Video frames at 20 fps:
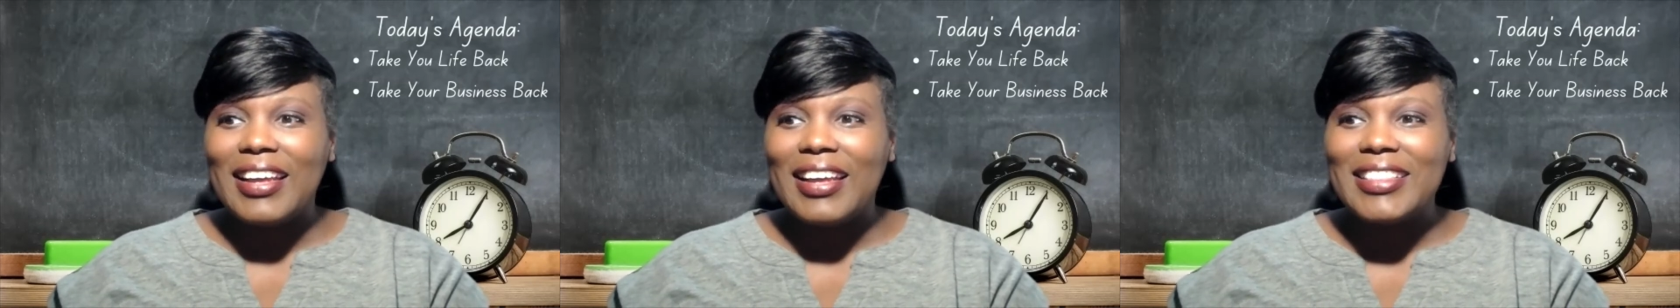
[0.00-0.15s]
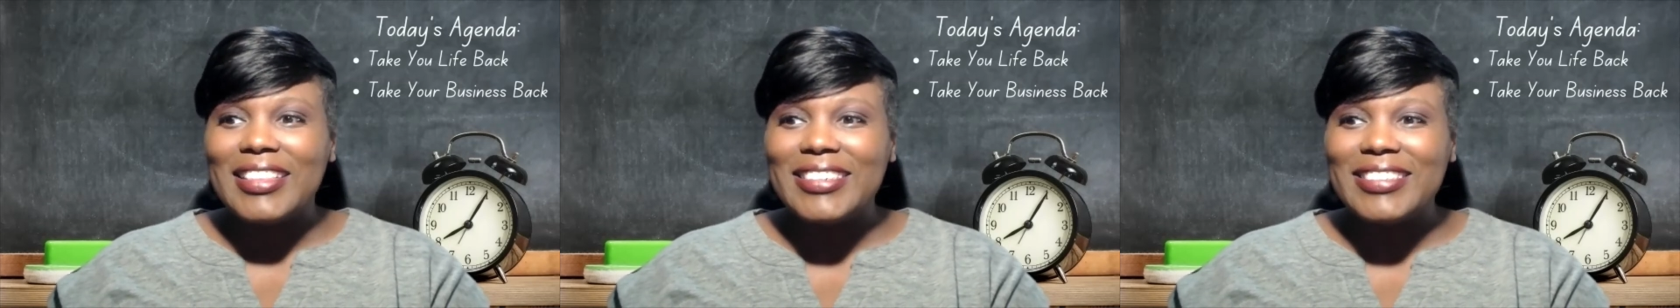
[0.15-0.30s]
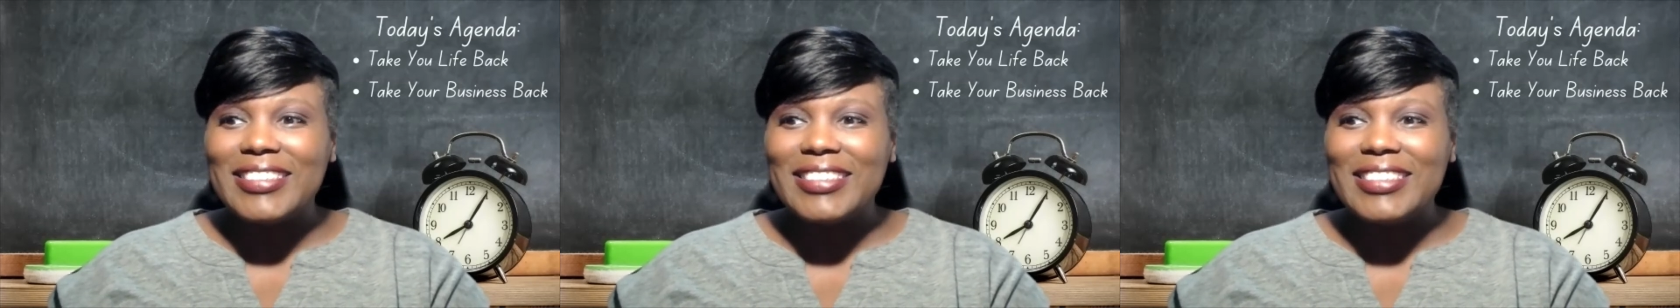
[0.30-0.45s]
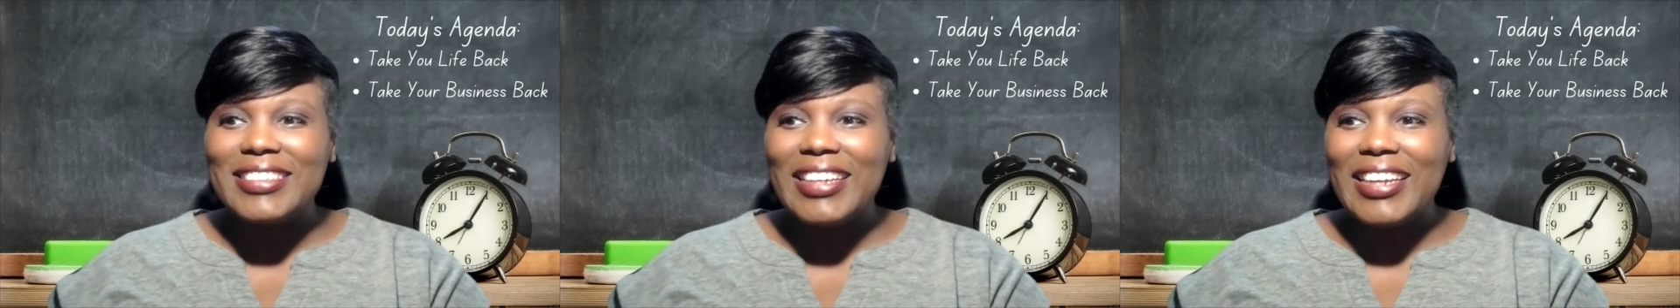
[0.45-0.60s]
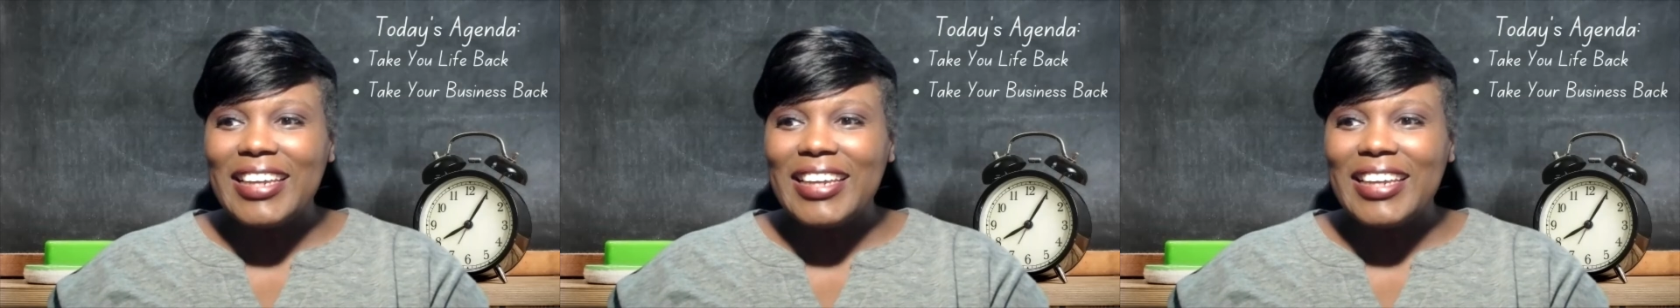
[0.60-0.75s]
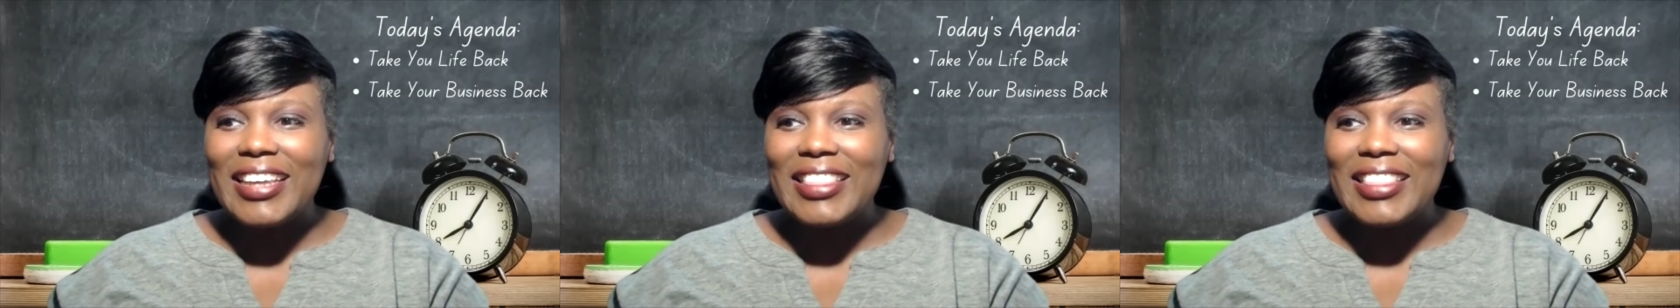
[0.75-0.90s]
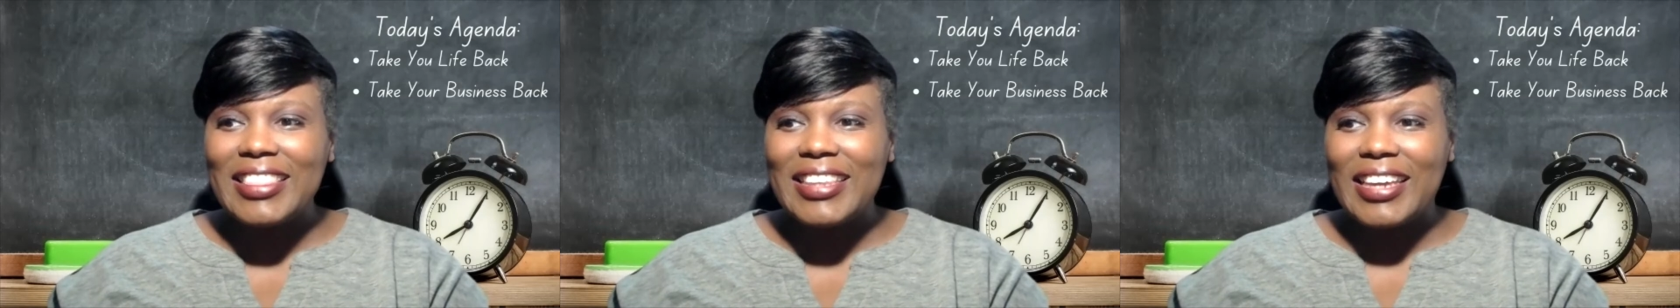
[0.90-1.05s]
the
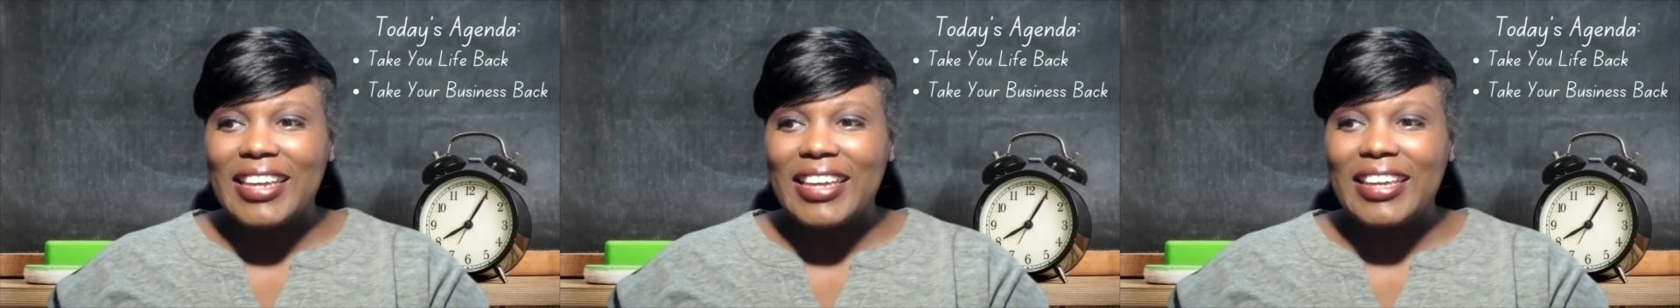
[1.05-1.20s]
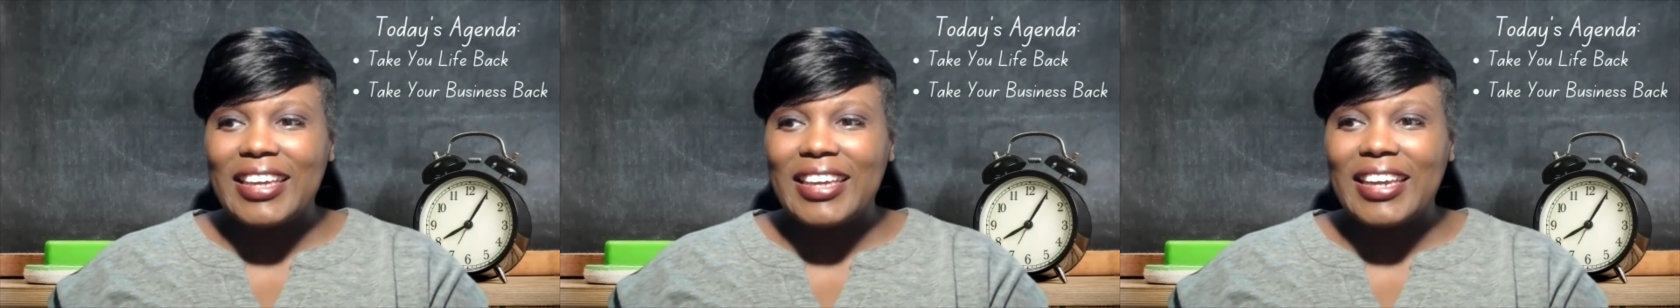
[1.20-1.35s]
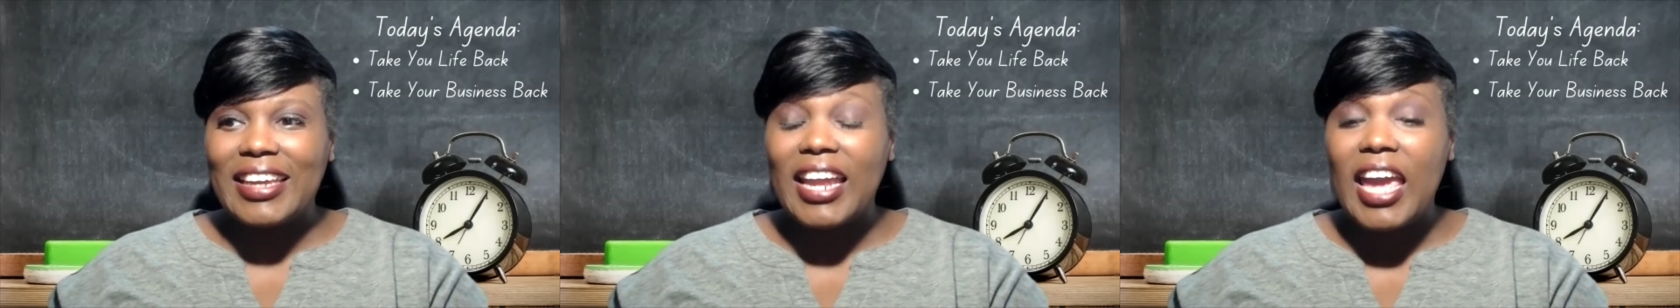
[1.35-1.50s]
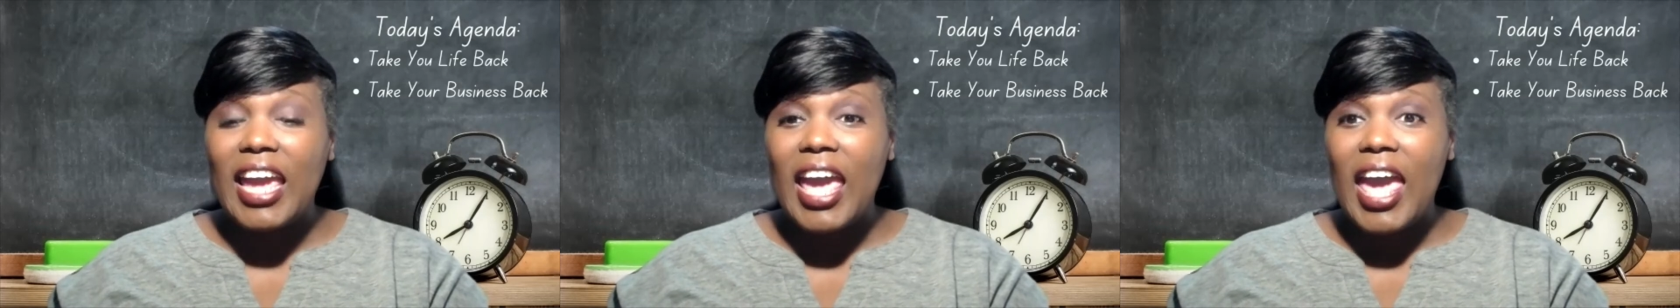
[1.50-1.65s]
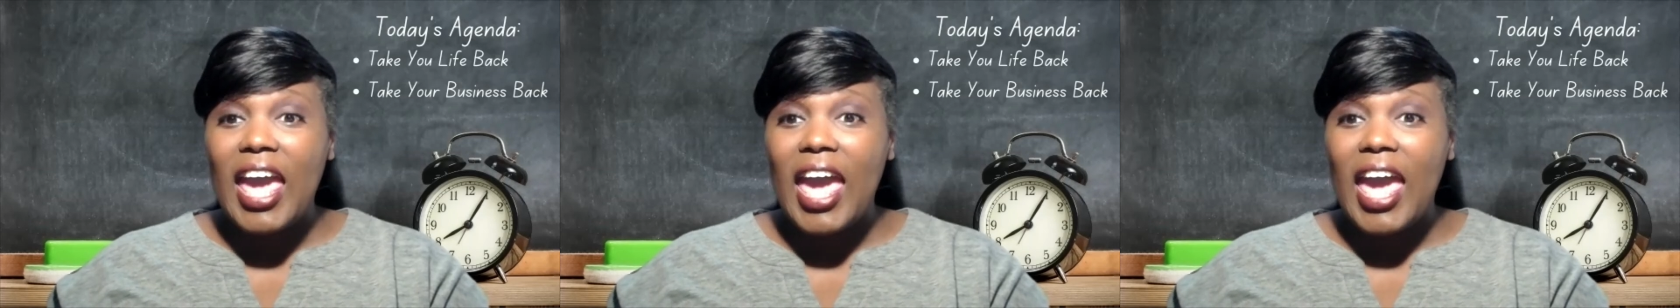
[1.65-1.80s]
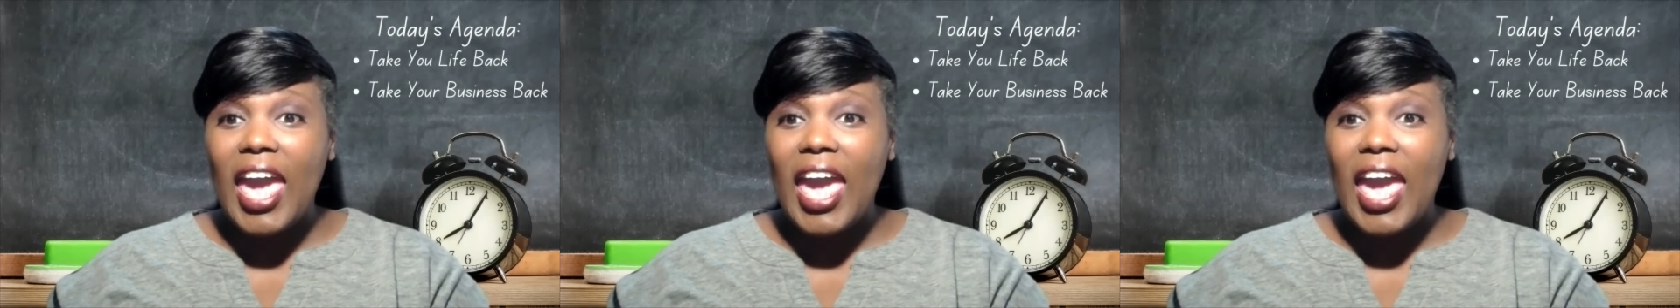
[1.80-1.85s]
stinky thinking,